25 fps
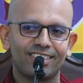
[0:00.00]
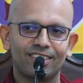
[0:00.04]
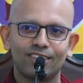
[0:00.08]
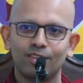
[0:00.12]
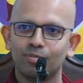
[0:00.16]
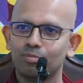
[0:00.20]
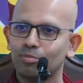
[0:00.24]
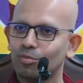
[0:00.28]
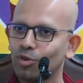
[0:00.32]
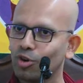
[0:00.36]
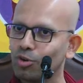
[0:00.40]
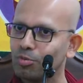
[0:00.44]

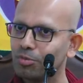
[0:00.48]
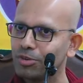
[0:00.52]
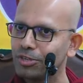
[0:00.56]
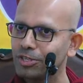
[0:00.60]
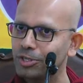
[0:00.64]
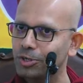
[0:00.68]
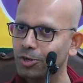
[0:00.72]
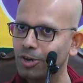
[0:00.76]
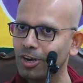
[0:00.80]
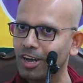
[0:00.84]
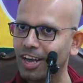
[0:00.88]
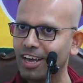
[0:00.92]
The
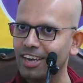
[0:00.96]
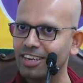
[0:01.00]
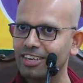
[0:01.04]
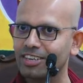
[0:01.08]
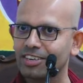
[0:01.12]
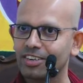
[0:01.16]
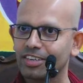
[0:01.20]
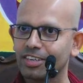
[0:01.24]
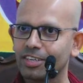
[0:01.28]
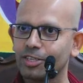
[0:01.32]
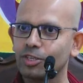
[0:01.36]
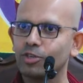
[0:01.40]
moment you are
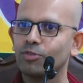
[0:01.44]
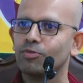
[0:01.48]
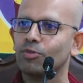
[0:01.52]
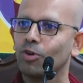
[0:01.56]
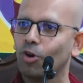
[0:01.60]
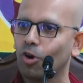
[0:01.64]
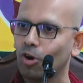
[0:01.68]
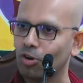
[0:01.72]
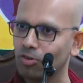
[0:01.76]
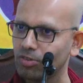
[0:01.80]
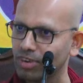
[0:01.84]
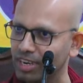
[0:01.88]
angry,
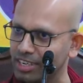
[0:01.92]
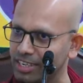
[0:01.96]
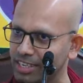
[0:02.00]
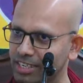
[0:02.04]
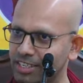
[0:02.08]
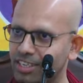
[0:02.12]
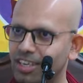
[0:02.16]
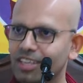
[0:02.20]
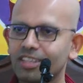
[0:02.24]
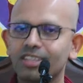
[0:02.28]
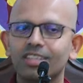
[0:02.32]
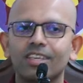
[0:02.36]
you've already
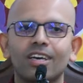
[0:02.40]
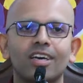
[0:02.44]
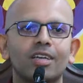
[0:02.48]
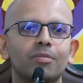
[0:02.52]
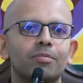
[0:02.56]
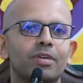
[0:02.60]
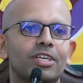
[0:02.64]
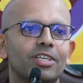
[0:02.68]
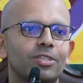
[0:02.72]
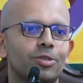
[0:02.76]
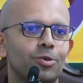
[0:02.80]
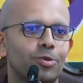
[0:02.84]
done the
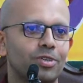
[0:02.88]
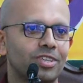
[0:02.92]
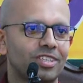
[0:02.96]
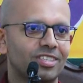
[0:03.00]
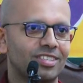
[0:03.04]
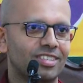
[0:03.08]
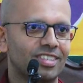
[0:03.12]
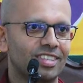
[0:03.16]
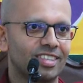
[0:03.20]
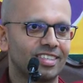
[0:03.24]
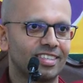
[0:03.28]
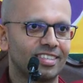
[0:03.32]

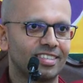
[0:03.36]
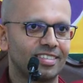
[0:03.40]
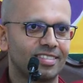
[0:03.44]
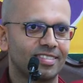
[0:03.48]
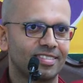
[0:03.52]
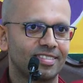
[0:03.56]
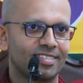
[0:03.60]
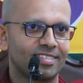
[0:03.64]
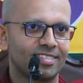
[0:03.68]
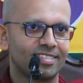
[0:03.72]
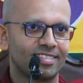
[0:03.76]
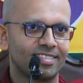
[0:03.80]
unmeritorious deed.
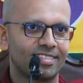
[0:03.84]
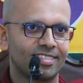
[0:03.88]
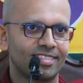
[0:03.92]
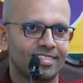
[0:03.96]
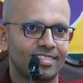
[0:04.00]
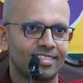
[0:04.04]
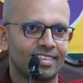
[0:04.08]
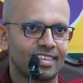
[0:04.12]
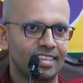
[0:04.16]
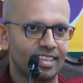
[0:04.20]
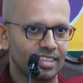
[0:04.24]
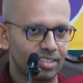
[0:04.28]

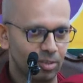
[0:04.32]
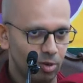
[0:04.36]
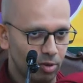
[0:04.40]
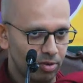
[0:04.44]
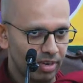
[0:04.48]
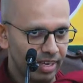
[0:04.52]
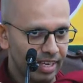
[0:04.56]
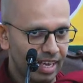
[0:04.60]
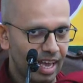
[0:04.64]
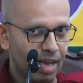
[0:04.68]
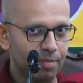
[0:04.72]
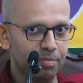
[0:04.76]
It has
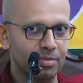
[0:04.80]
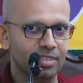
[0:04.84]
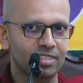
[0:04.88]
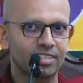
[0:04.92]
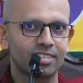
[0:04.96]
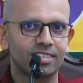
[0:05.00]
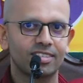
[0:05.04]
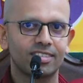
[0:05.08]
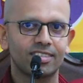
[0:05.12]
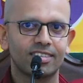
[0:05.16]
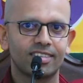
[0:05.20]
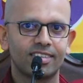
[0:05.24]
already
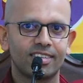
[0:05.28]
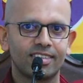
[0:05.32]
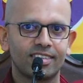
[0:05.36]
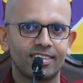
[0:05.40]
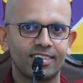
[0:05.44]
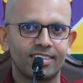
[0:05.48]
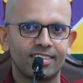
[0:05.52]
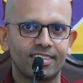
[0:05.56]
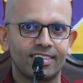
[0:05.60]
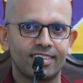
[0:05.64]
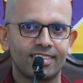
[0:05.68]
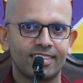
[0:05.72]
happened.
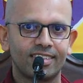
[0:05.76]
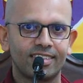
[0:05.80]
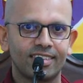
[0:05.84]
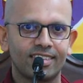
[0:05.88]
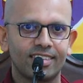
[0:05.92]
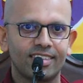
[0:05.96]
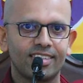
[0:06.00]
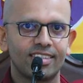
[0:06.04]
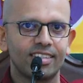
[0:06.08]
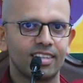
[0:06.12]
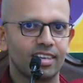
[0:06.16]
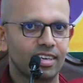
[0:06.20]

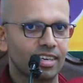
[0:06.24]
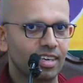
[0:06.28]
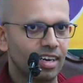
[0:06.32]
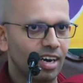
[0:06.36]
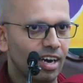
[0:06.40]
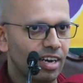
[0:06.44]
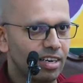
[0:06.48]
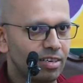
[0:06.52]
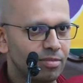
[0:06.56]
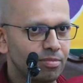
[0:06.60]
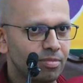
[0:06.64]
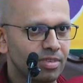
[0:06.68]
The
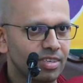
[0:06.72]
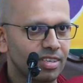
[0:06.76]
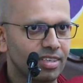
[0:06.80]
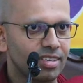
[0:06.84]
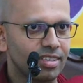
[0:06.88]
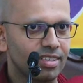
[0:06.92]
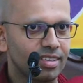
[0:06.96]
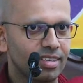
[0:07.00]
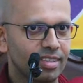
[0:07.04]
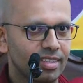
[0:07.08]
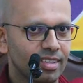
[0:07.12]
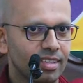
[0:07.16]

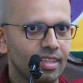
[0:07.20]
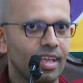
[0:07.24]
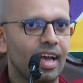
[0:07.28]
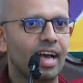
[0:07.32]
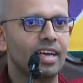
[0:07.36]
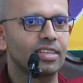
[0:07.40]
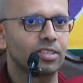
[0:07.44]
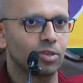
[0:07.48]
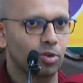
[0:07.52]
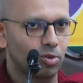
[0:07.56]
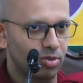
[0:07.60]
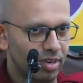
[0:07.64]
karma
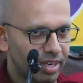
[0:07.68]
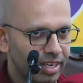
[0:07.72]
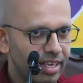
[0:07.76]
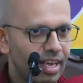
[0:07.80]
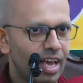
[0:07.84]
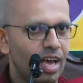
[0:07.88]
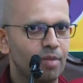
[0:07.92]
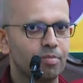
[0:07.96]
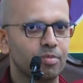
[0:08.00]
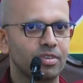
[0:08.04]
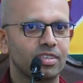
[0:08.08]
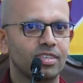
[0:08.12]
has already
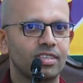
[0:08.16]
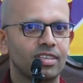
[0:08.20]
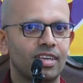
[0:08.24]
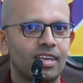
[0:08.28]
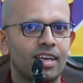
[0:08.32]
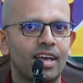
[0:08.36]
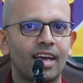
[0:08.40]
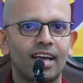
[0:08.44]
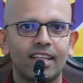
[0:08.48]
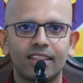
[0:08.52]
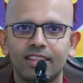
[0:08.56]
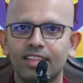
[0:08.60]
happened,
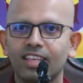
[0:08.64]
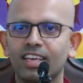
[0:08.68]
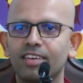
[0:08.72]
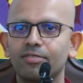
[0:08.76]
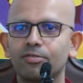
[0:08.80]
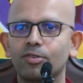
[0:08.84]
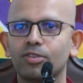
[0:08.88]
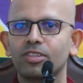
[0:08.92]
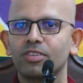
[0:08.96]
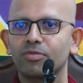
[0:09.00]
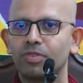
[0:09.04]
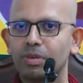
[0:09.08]
and
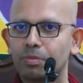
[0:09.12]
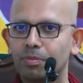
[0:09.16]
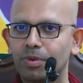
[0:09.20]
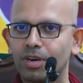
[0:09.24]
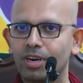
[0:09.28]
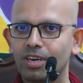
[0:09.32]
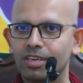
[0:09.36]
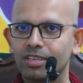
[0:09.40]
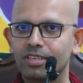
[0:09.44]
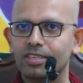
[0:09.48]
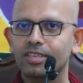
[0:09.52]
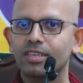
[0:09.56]
therefore the
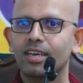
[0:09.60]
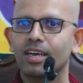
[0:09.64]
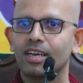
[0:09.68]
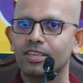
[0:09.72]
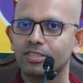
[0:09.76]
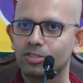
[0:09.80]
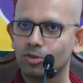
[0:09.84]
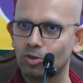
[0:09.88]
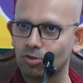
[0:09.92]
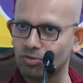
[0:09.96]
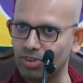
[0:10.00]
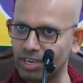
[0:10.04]
vipaka
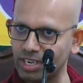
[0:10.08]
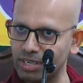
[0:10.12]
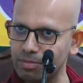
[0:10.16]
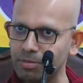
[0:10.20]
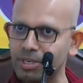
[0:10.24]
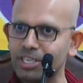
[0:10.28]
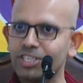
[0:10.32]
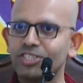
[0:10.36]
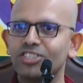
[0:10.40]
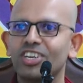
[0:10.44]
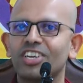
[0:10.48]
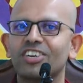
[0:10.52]
has already
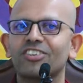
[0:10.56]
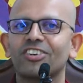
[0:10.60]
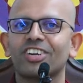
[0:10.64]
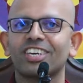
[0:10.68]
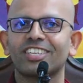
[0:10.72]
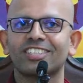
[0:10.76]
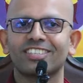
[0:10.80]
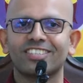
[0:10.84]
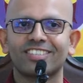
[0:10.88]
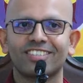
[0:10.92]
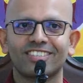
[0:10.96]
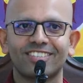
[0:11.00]
been
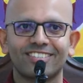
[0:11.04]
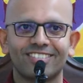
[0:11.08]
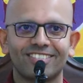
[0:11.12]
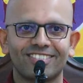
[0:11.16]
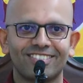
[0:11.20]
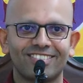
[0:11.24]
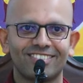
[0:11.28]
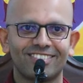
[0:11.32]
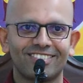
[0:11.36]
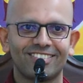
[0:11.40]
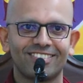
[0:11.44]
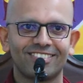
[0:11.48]
generated.
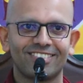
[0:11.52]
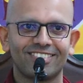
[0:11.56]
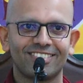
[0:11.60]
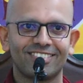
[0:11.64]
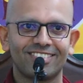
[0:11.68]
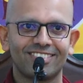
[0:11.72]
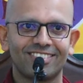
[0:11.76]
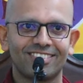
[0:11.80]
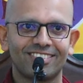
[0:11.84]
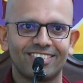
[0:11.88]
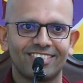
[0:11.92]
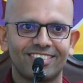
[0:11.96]

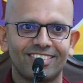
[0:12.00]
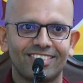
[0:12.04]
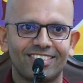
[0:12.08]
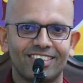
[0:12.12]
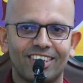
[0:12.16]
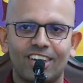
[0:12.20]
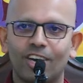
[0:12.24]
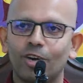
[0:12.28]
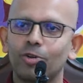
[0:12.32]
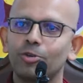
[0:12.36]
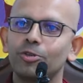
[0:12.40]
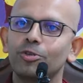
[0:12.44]

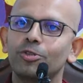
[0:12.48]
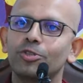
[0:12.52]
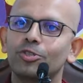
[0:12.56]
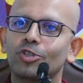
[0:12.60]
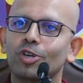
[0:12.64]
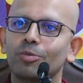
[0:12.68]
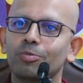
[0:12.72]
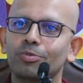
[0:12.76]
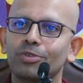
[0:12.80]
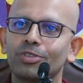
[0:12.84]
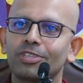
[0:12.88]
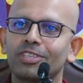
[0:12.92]
How do you
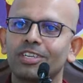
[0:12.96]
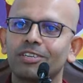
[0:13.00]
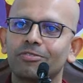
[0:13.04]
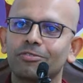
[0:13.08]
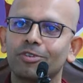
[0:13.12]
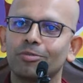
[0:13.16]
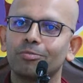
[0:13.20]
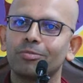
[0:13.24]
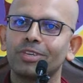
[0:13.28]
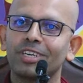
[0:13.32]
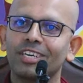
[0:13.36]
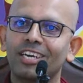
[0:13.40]
stop yourself
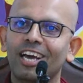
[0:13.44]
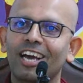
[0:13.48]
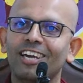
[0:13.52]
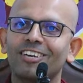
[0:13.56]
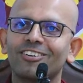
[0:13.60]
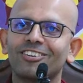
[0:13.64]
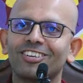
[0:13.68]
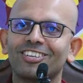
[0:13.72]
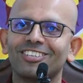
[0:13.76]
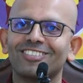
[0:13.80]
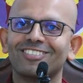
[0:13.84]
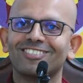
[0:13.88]
from being
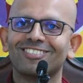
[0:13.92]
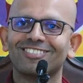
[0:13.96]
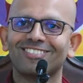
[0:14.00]
angry?